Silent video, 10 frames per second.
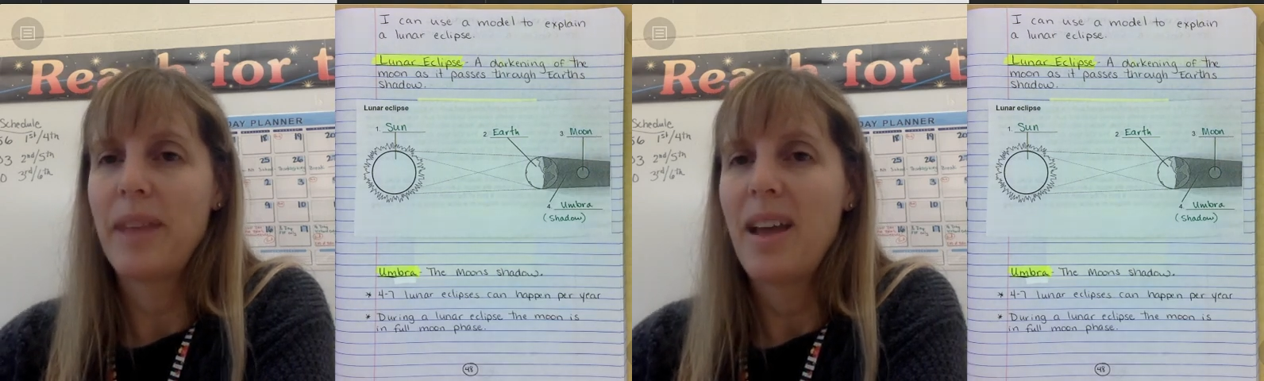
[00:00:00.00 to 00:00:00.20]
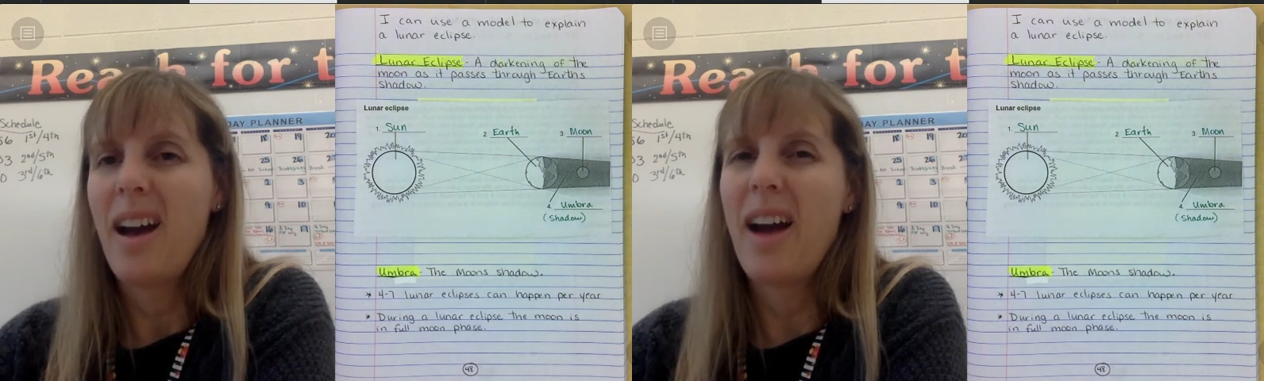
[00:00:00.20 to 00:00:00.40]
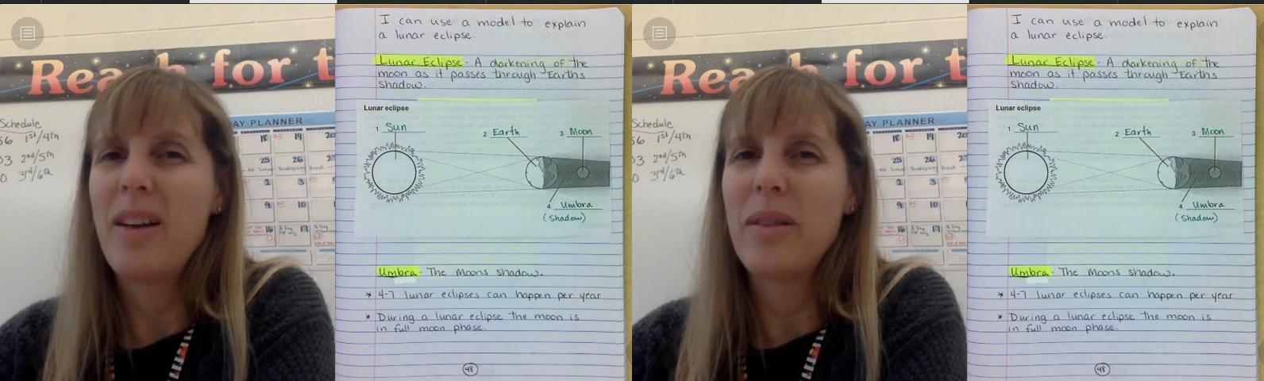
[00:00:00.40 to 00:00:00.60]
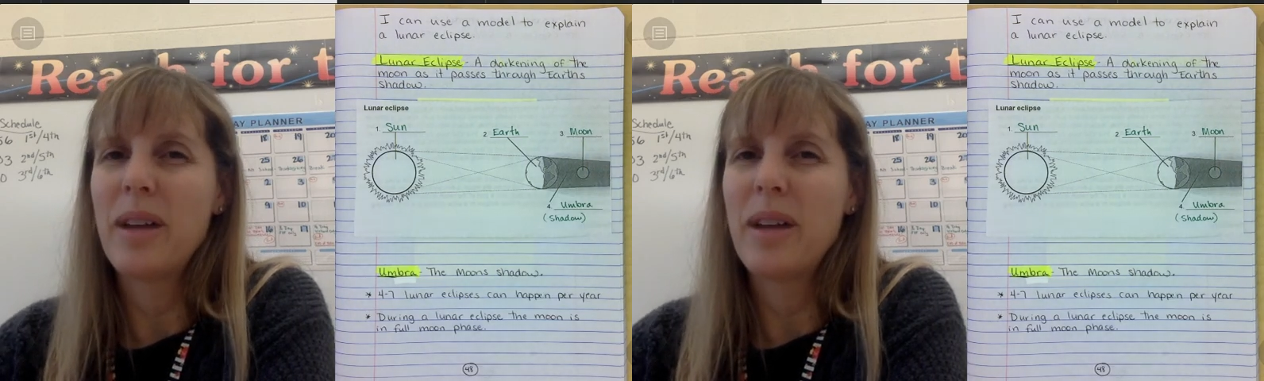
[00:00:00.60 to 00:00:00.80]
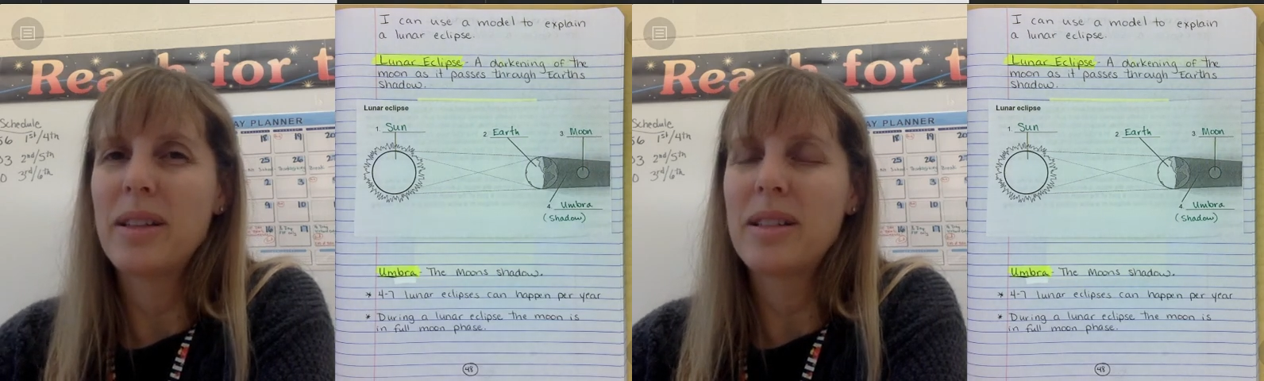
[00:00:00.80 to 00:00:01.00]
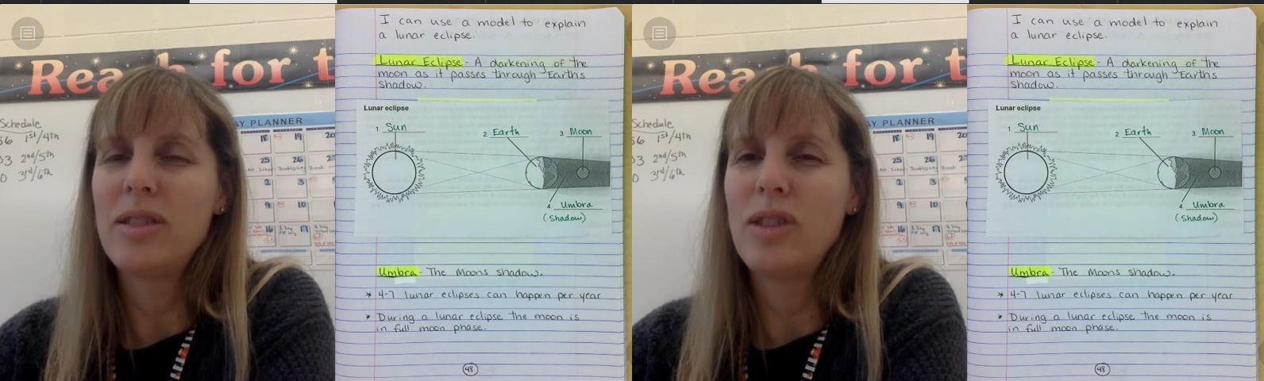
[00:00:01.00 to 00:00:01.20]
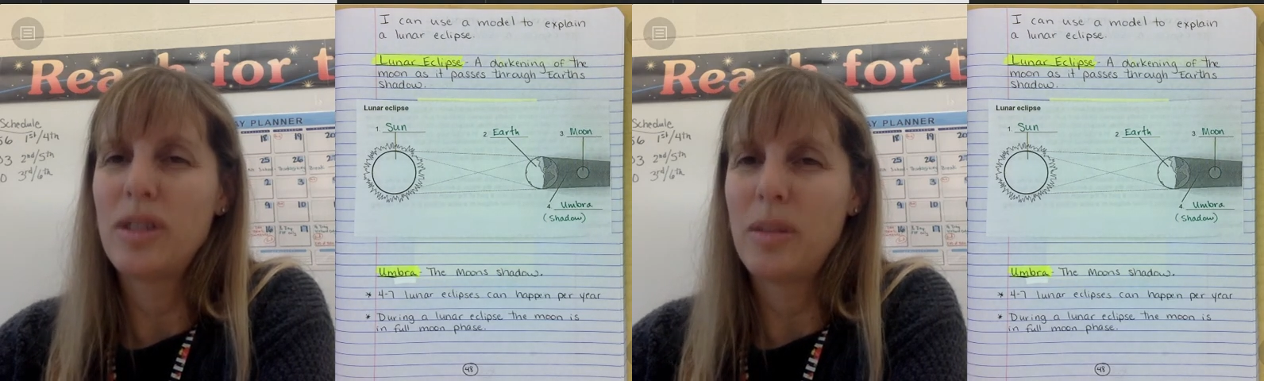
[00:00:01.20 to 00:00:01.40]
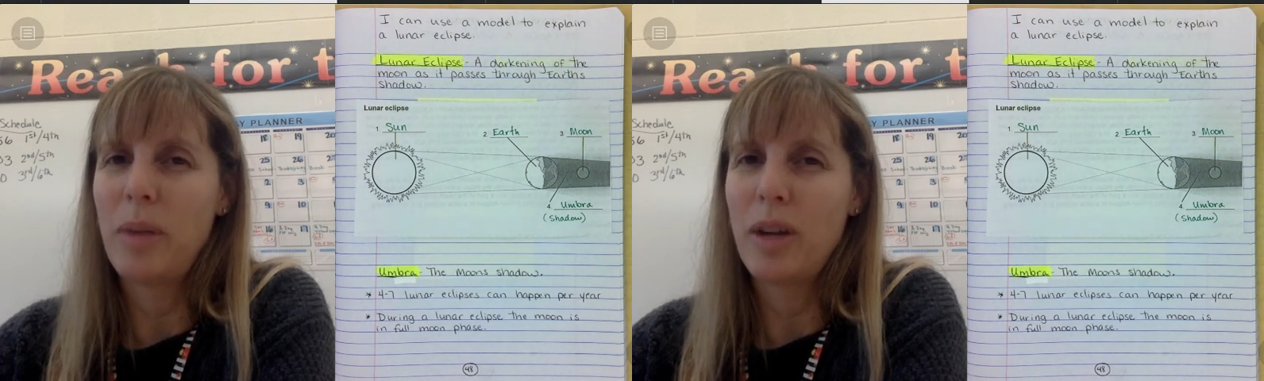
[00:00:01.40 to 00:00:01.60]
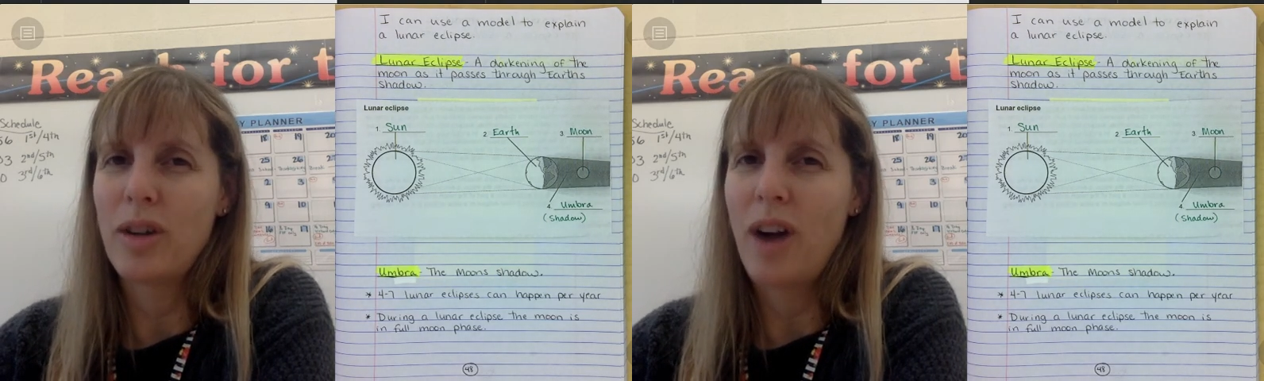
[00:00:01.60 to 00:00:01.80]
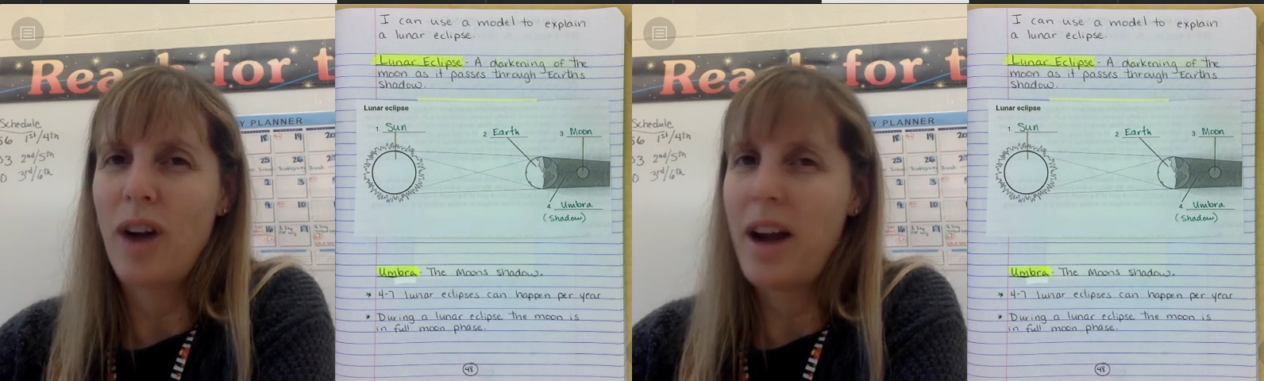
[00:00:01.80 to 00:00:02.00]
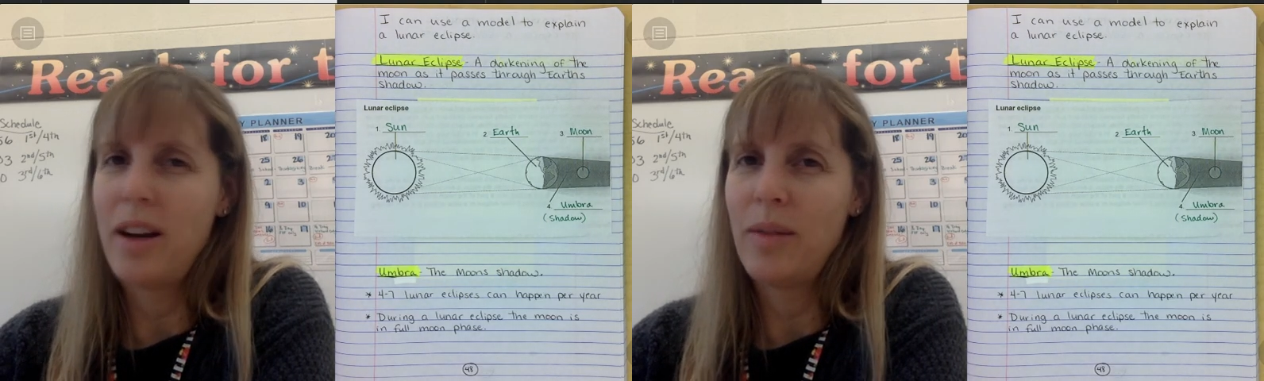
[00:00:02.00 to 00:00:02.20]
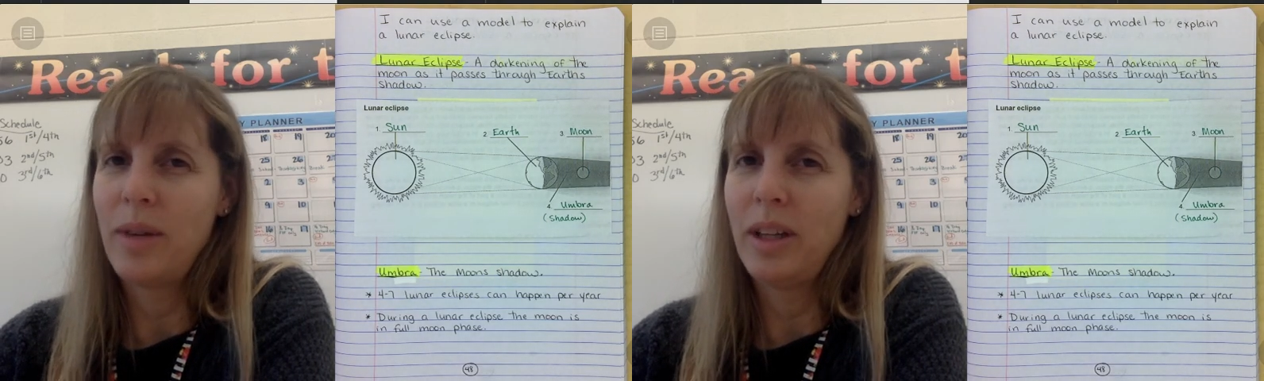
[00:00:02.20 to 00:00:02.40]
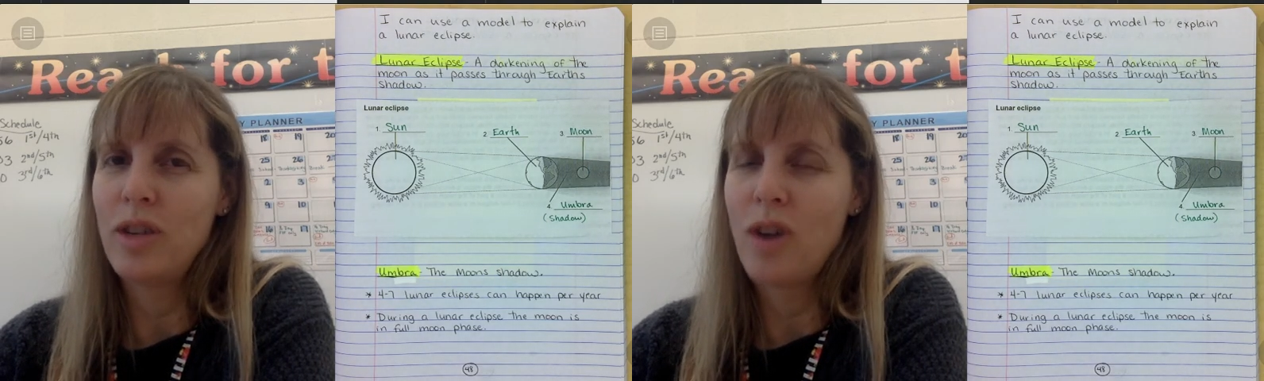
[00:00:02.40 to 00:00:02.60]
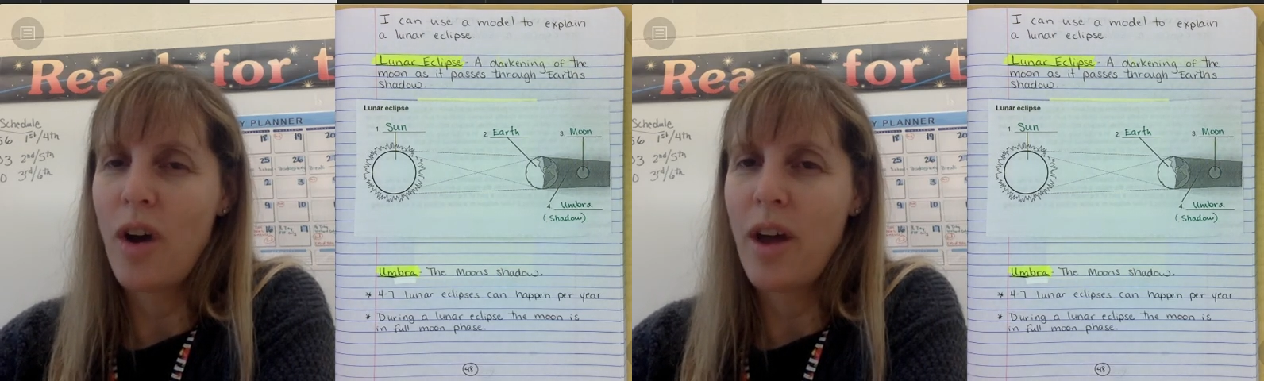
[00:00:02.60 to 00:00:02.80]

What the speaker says: I know that's just a picture. I didn't really draw it.